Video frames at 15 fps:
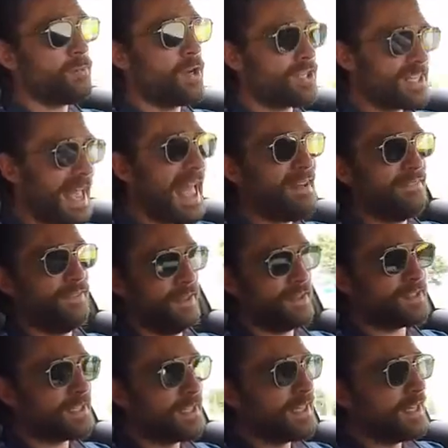much
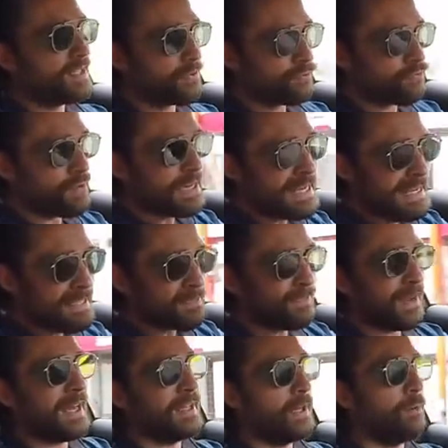effort to
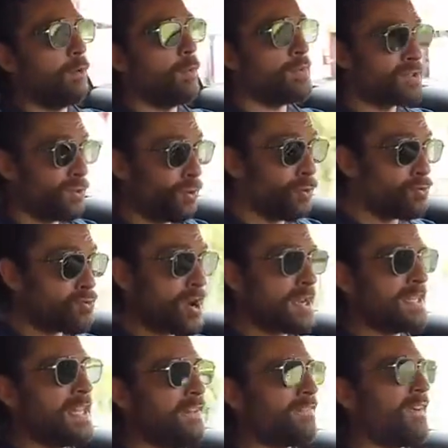redevelop what was
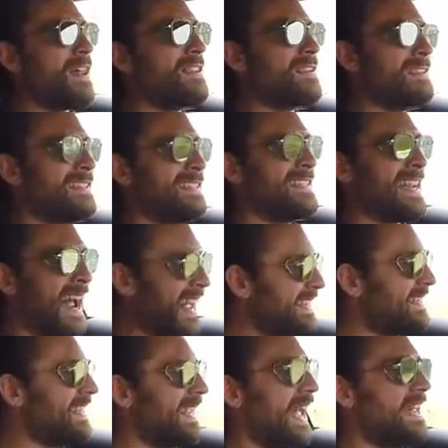already a
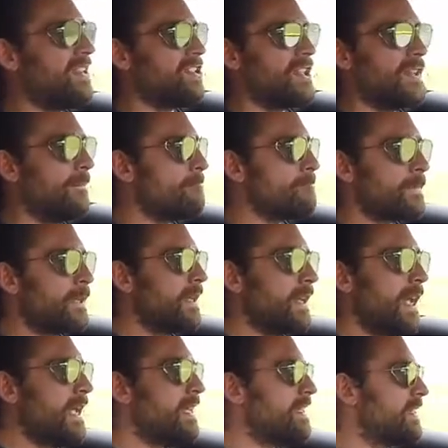fantastic engine.
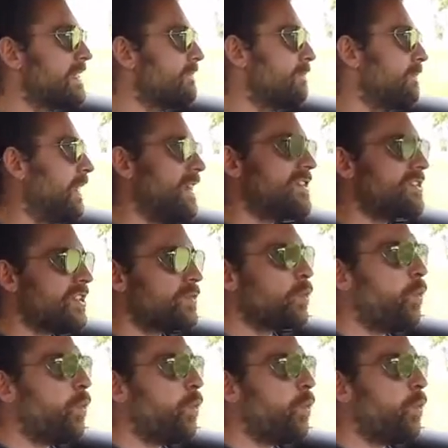It's just a